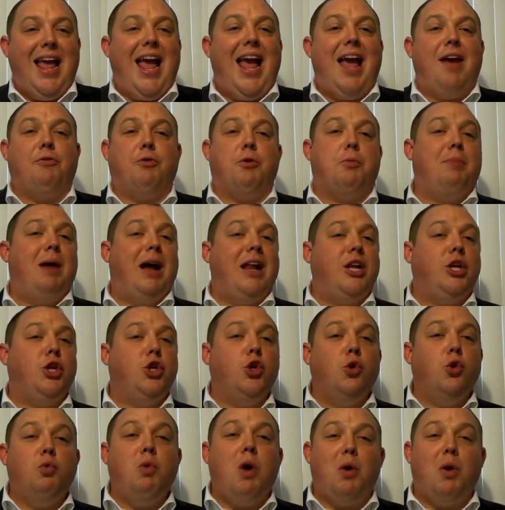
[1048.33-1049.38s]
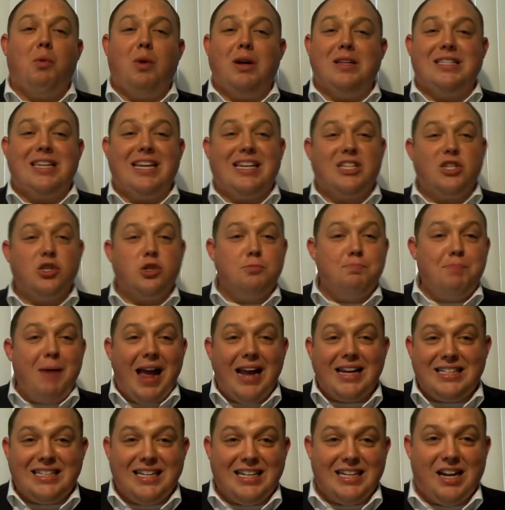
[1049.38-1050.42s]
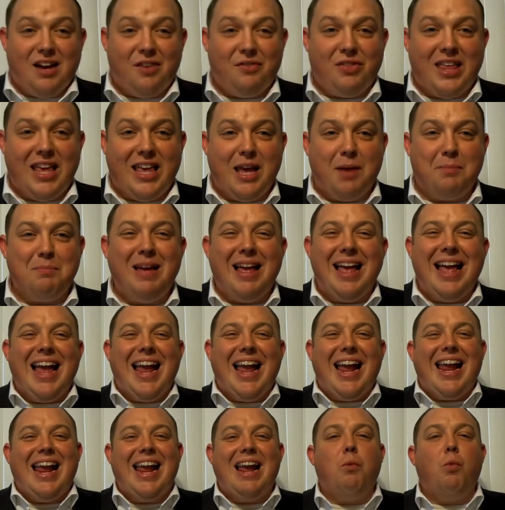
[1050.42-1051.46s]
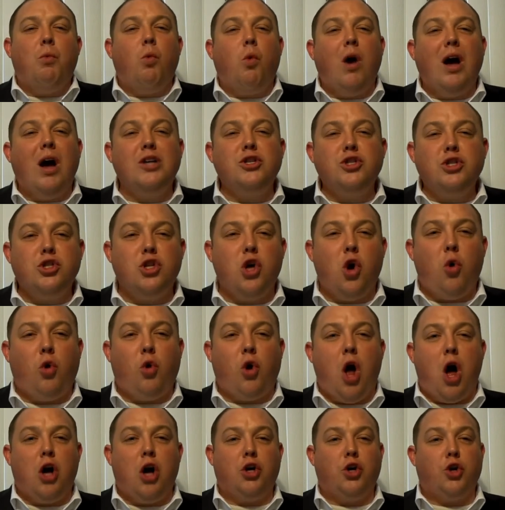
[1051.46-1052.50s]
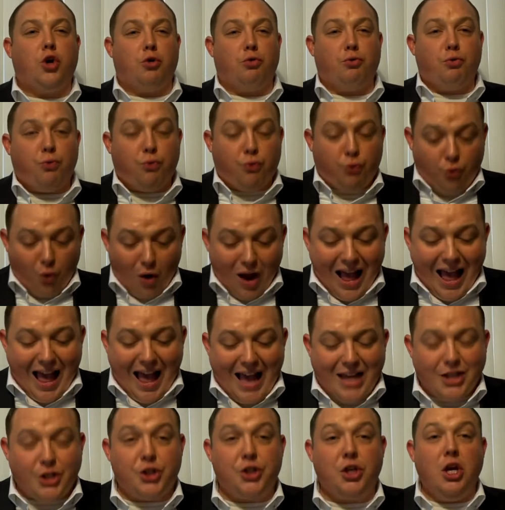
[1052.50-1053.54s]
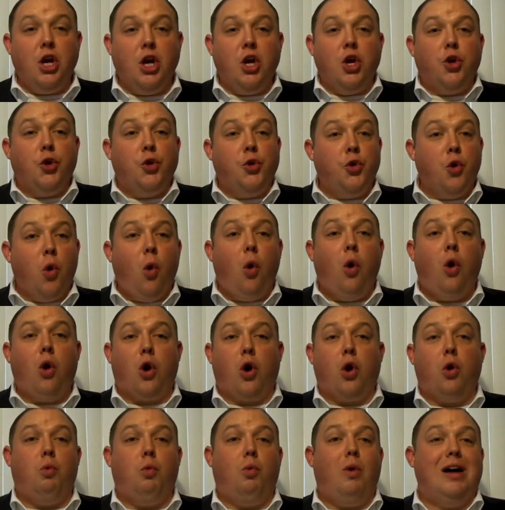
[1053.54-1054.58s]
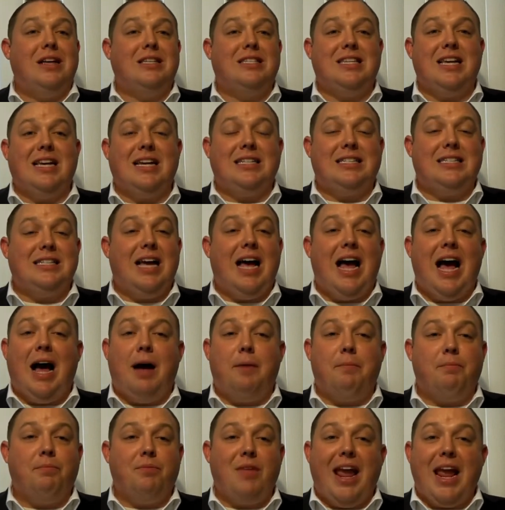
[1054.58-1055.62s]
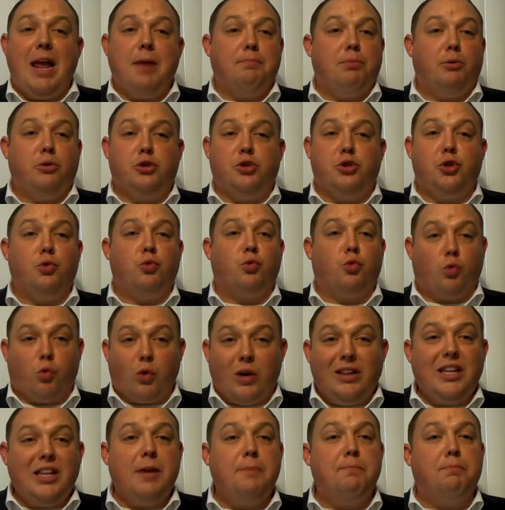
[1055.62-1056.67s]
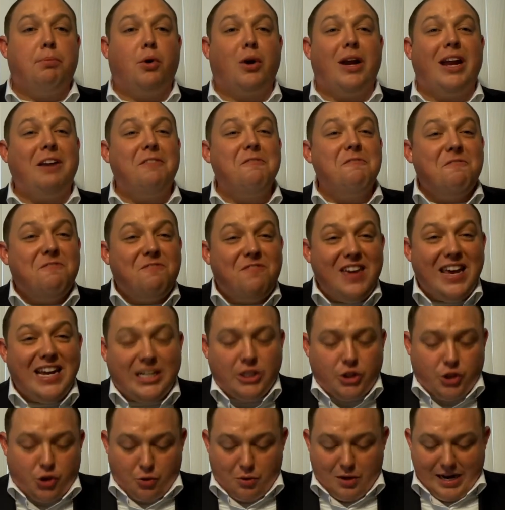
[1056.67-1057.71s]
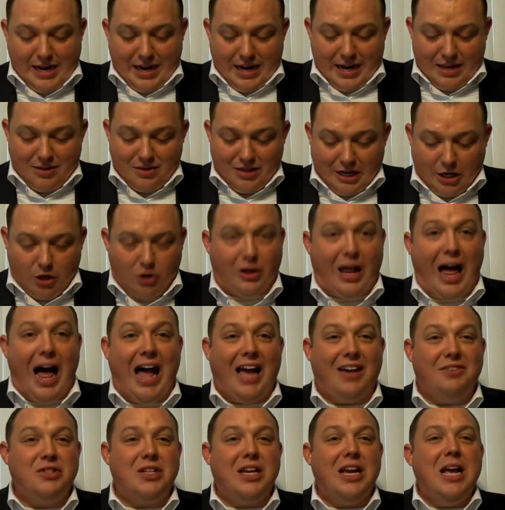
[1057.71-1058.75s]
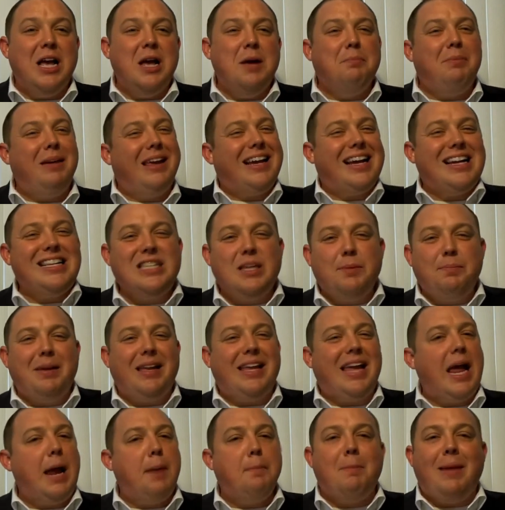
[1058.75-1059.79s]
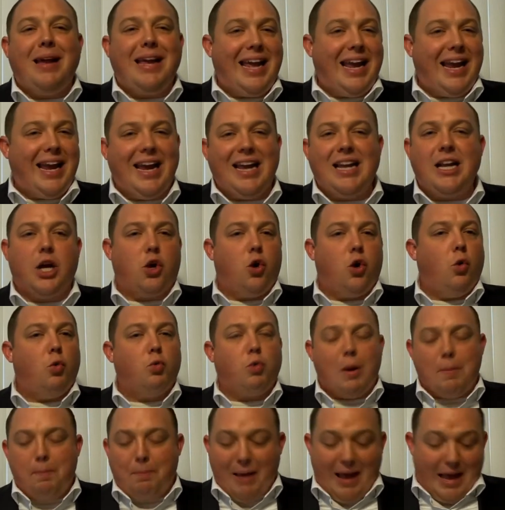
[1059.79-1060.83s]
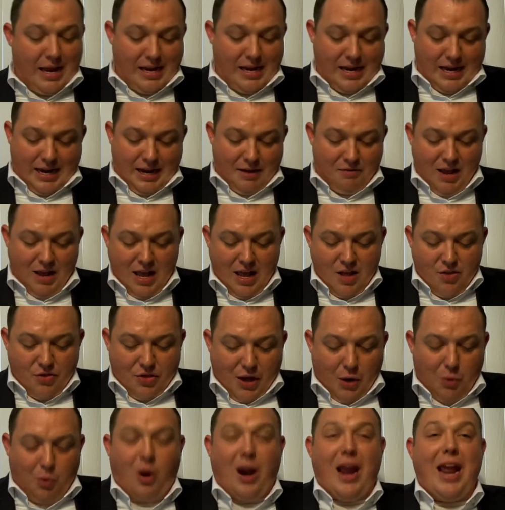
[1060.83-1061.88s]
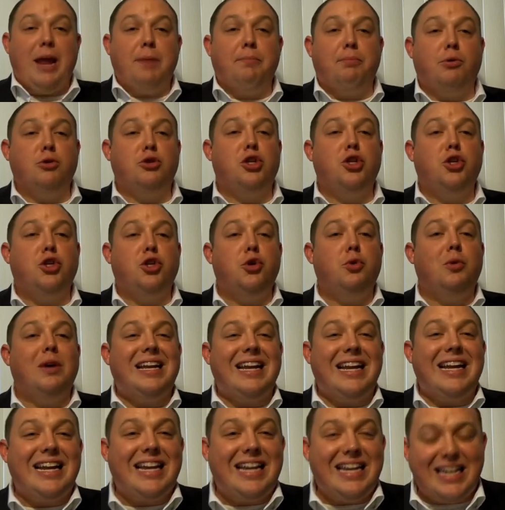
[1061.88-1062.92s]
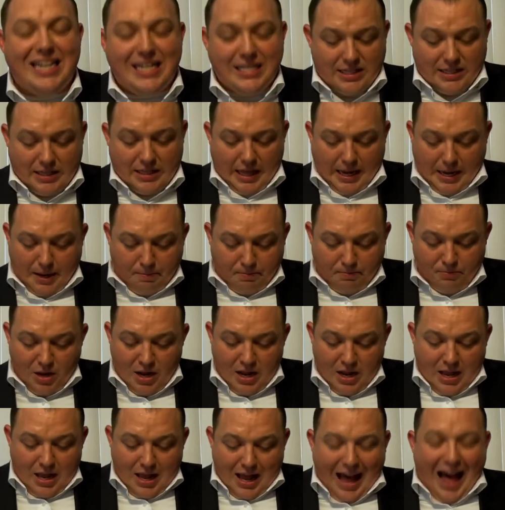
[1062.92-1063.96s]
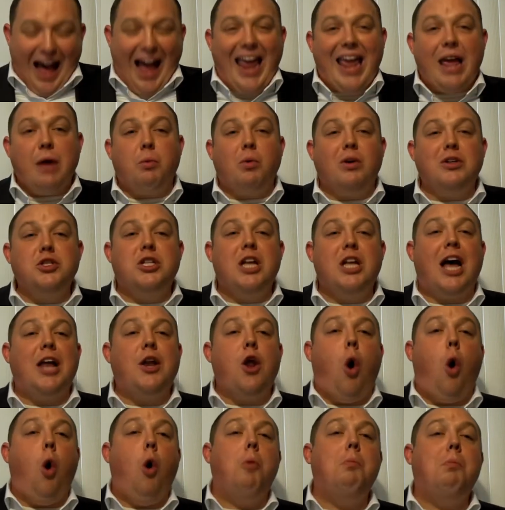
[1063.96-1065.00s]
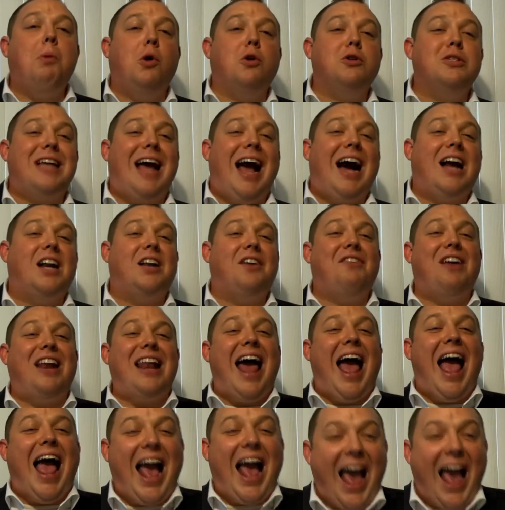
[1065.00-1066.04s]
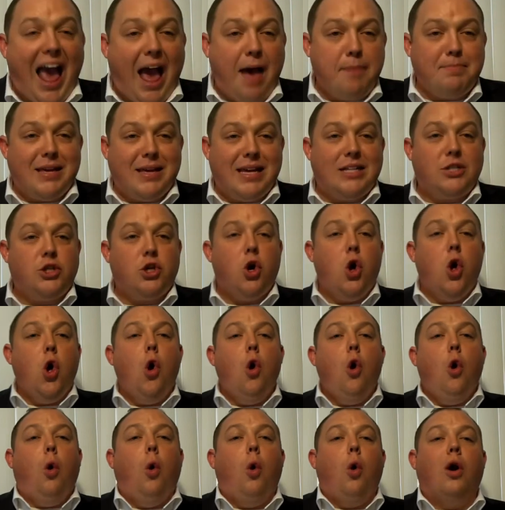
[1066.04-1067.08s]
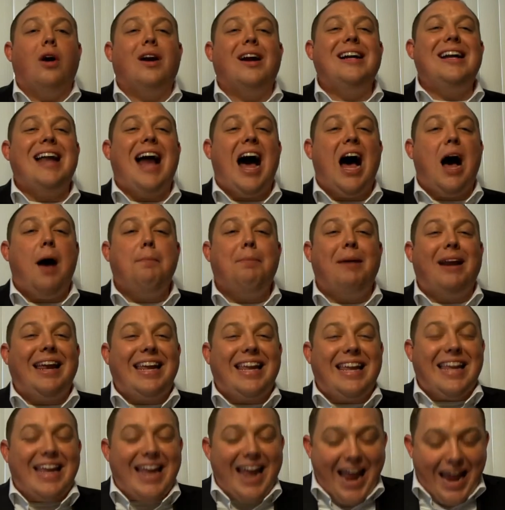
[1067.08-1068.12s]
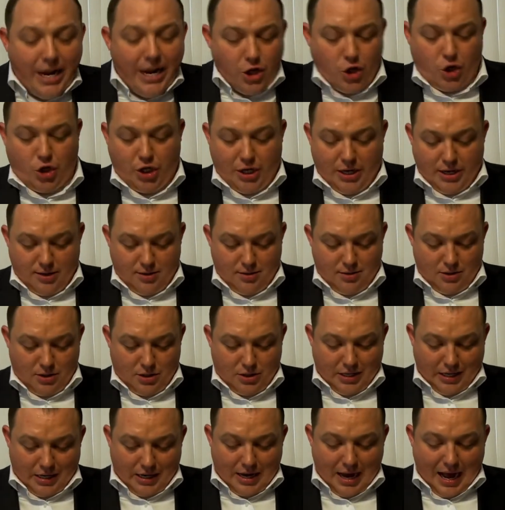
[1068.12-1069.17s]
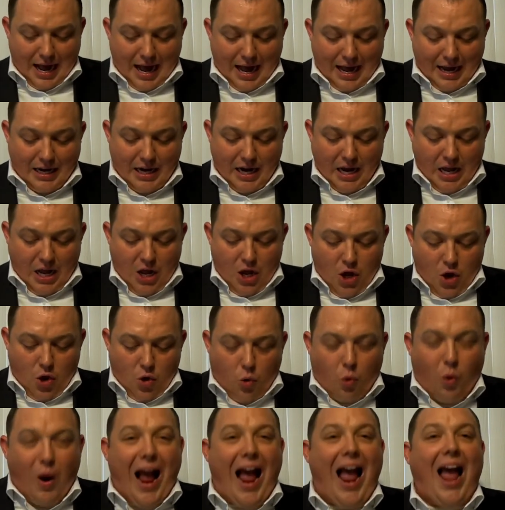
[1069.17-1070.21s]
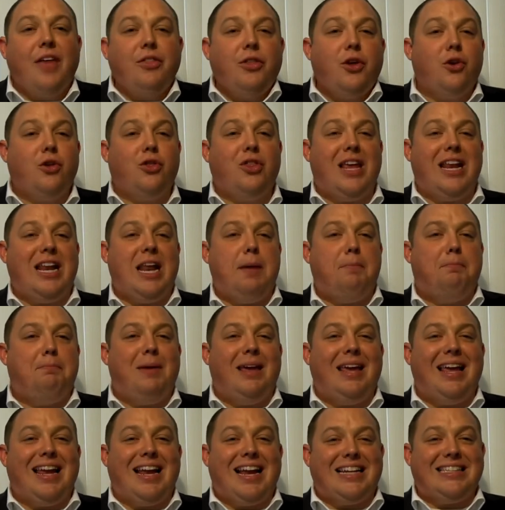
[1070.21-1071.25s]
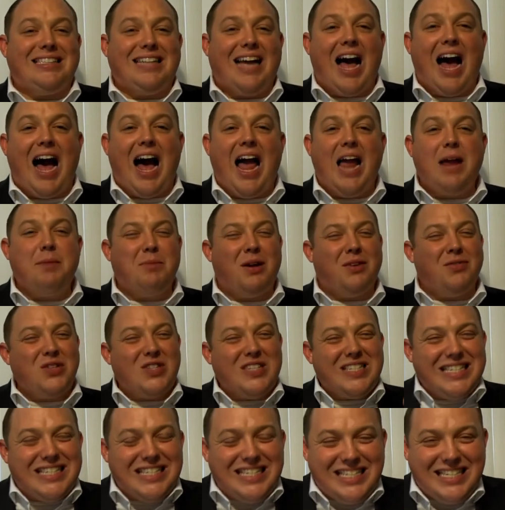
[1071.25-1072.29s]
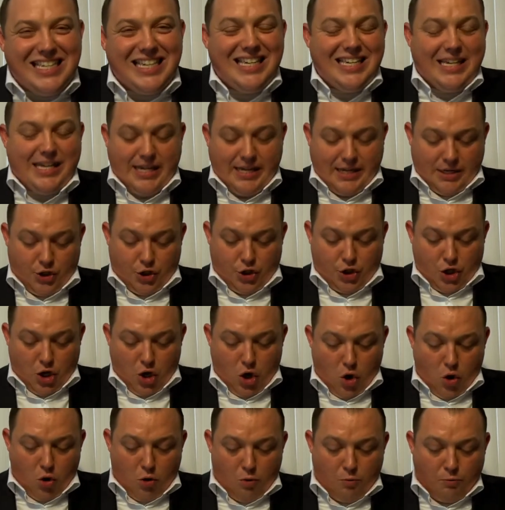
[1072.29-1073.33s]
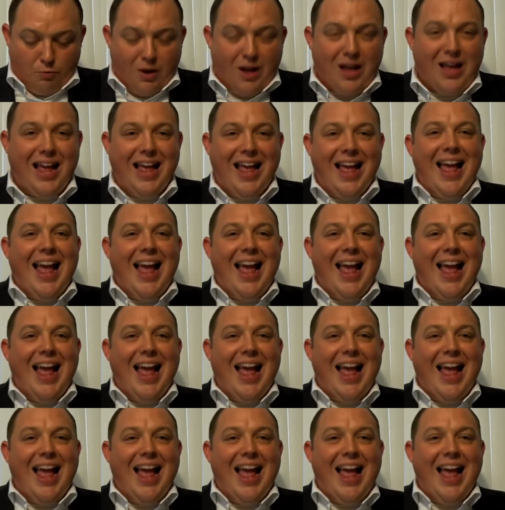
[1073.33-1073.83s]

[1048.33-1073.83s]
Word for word: Everybody knew what was expected of them. It was no longer fresh, nor was it um, able to really bring victory in their lives because it became mechanical, repetitive. They were able to do it easily. Uh, it was done almost out of an habit or an obligation to God rather than it being a time of seeking Jehovah